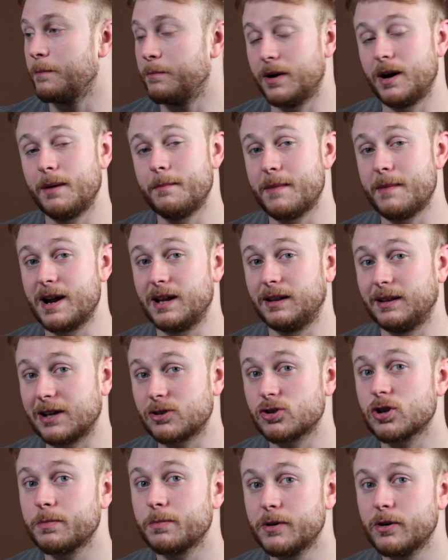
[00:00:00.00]
But my
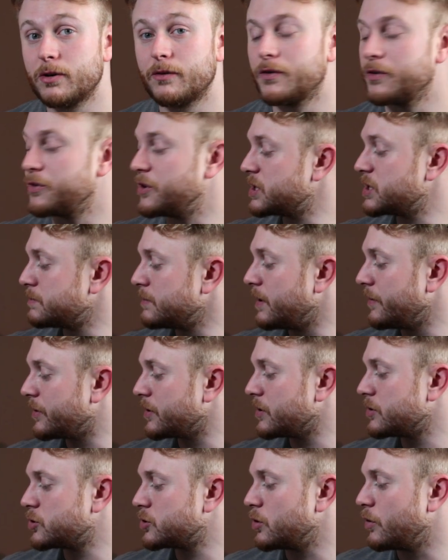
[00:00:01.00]
electric bill for this month
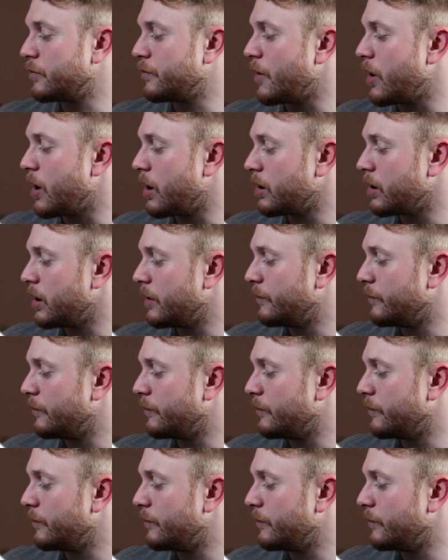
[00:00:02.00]
so far